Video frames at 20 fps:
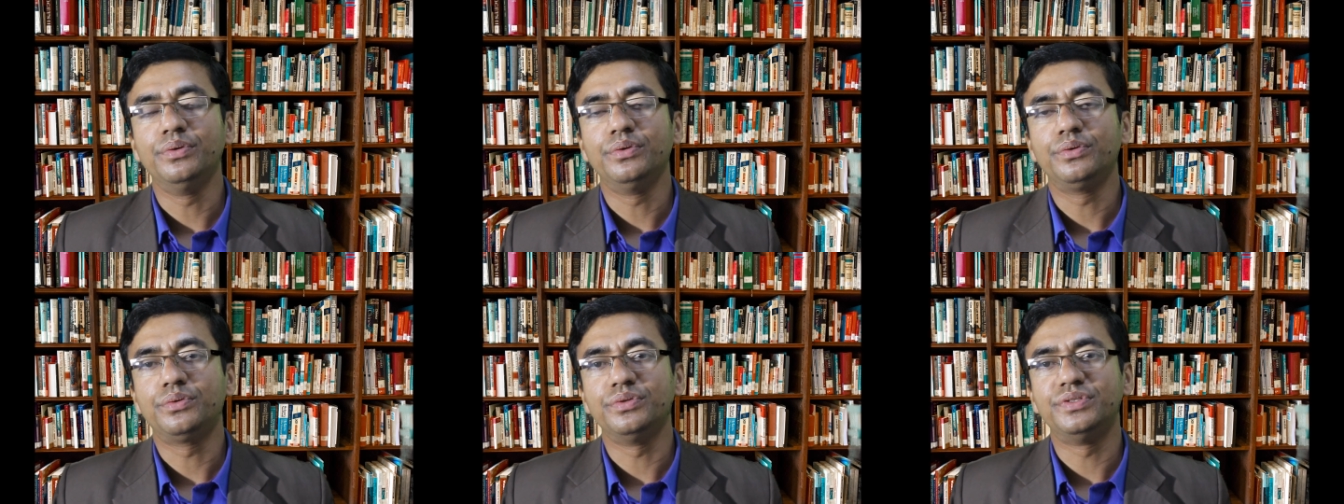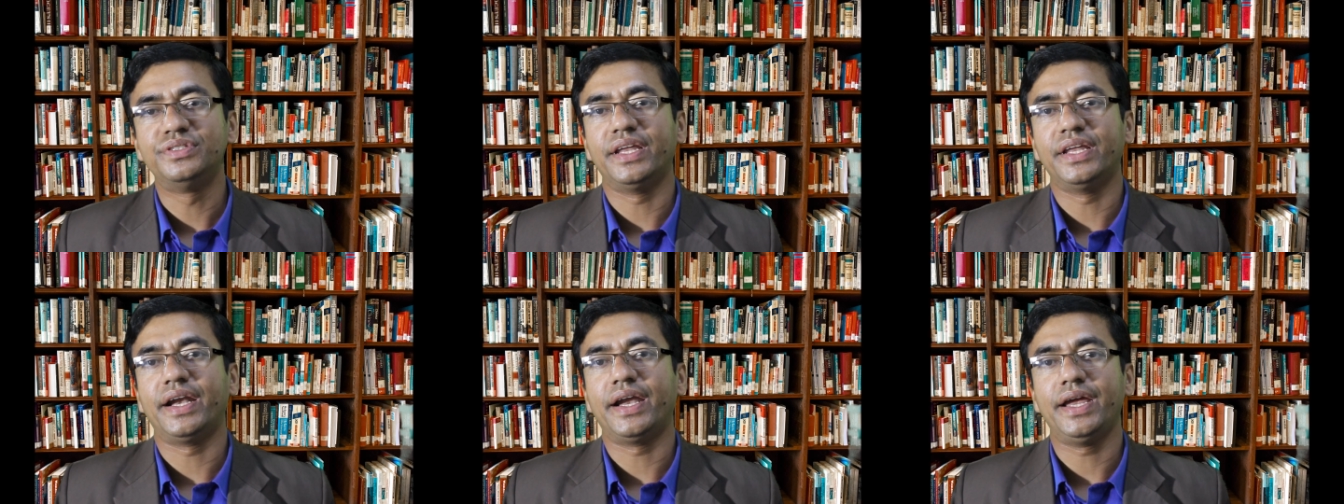to
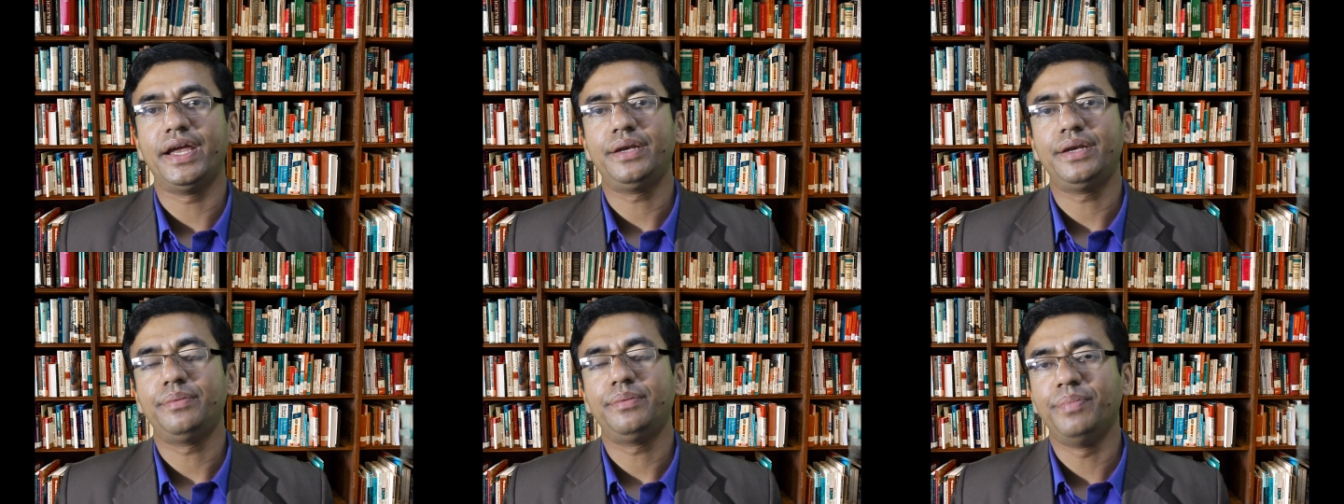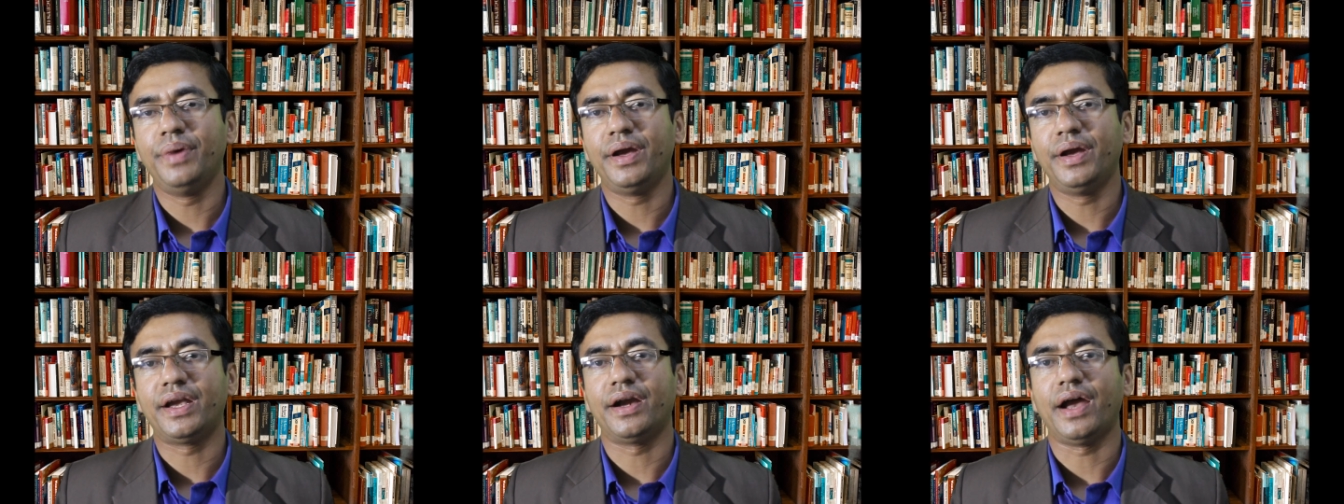generate
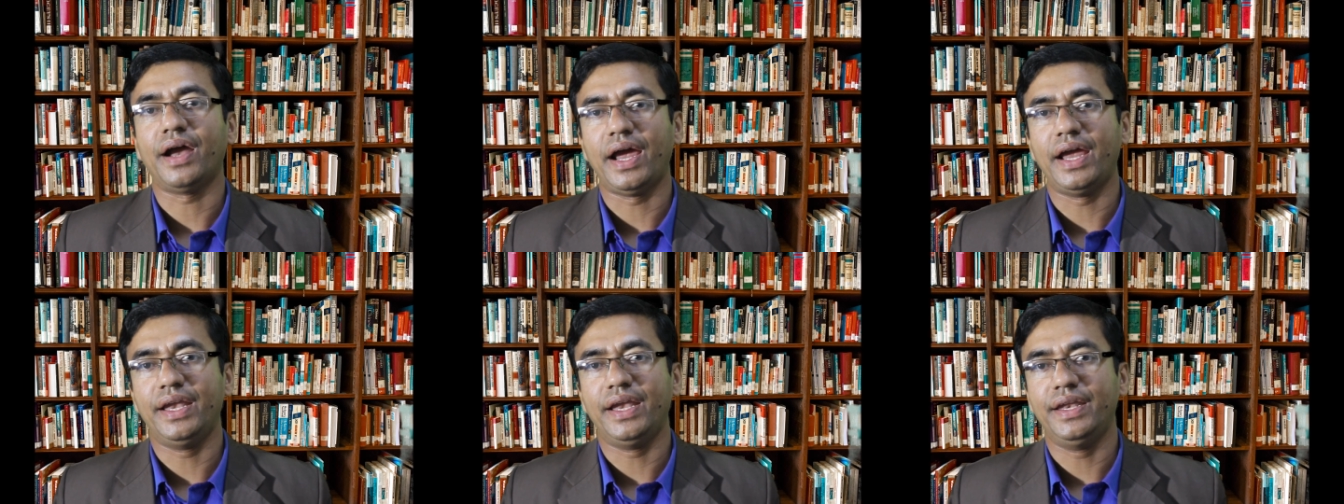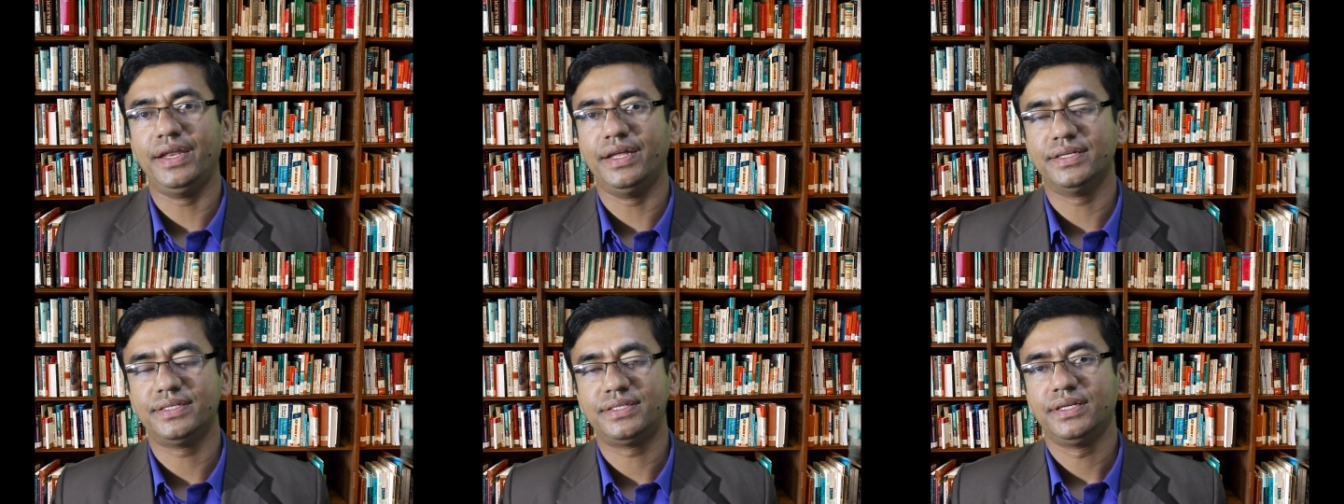better
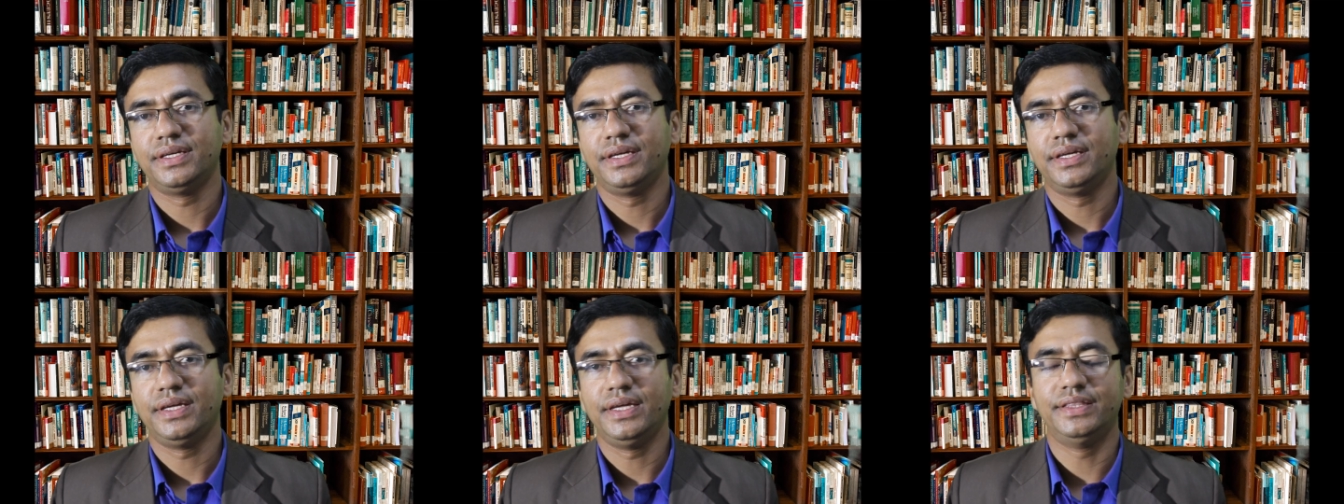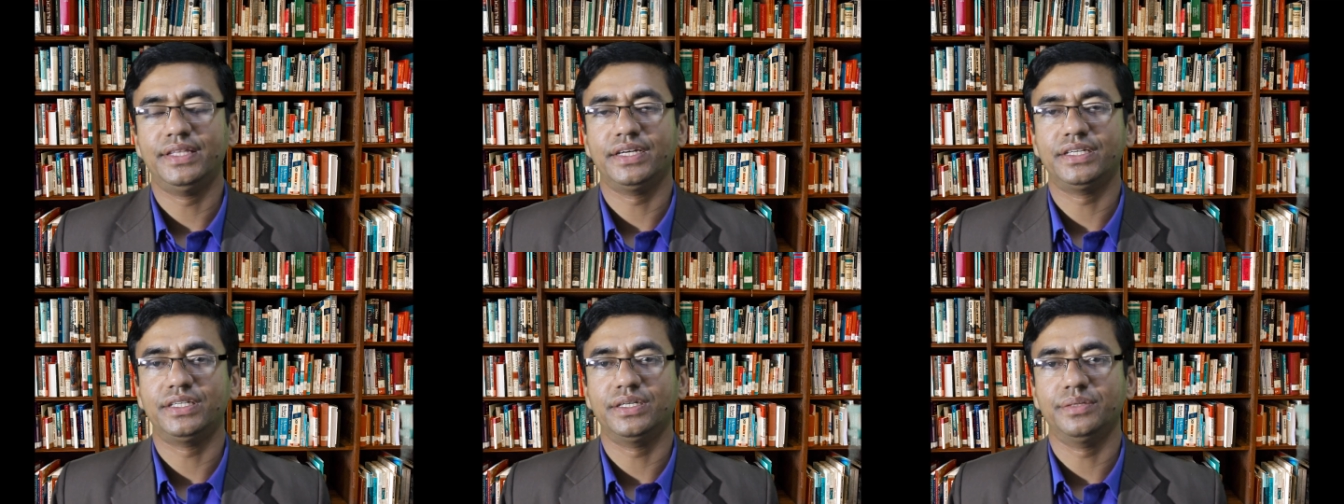ideas in the
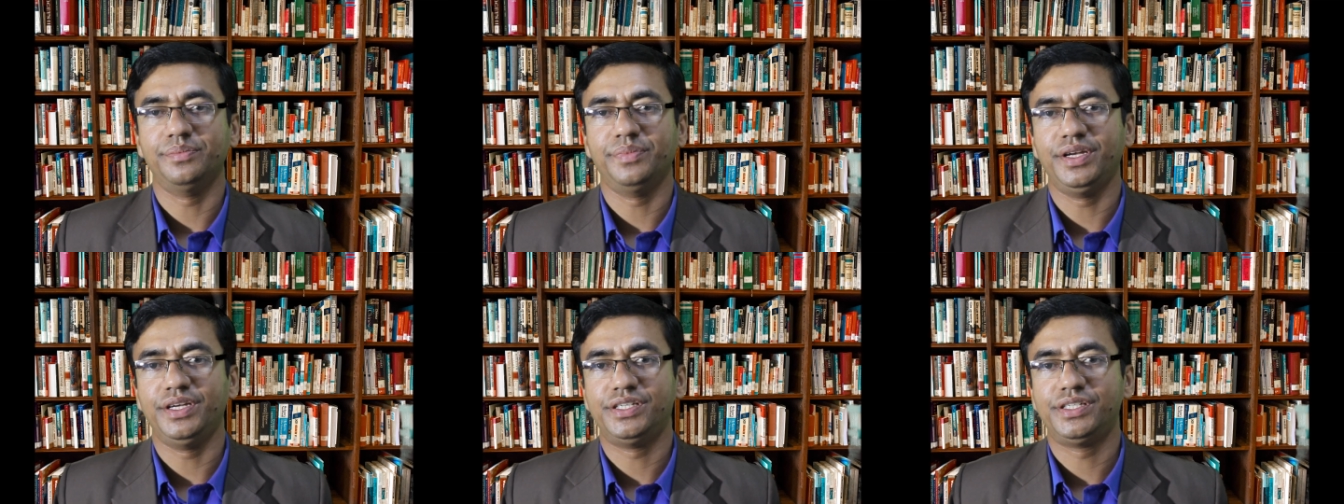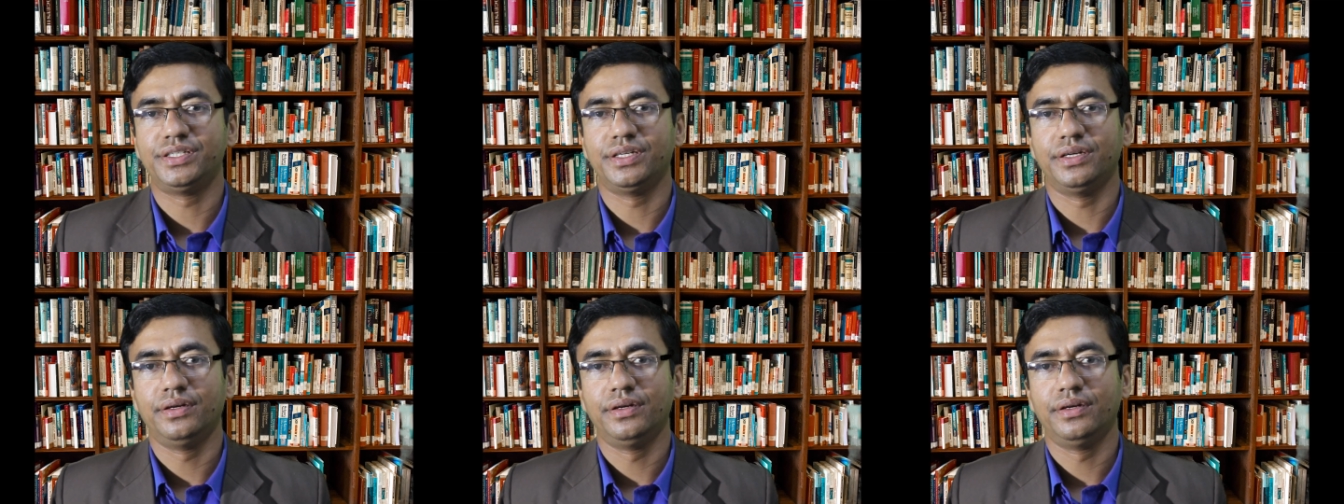examination.